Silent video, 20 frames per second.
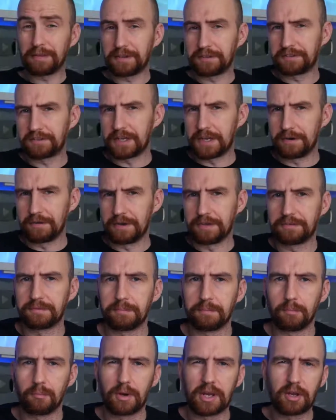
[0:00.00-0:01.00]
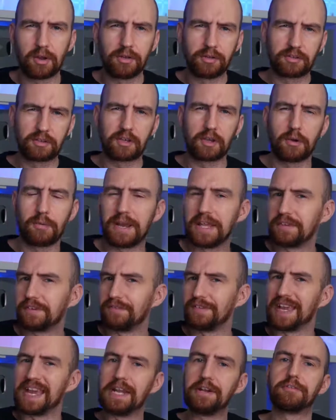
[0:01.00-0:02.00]
this series, we're going to go into
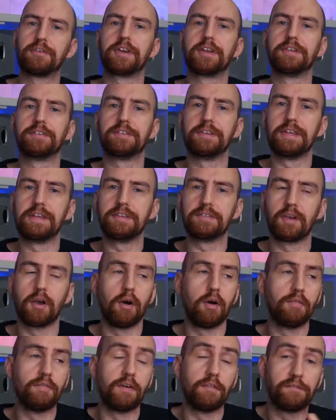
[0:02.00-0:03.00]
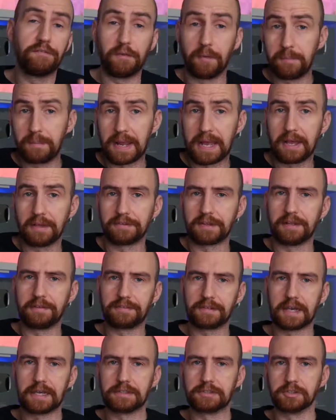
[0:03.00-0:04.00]
the intricacies of thumbnails and
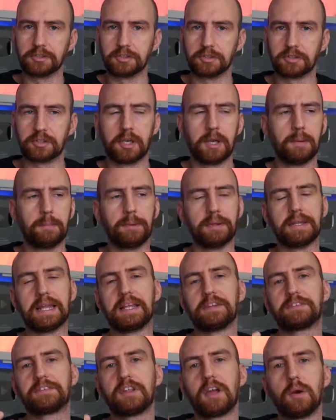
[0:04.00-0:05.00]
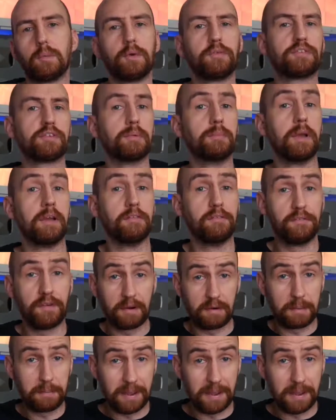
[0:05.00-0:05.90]
titles, but let's start with some very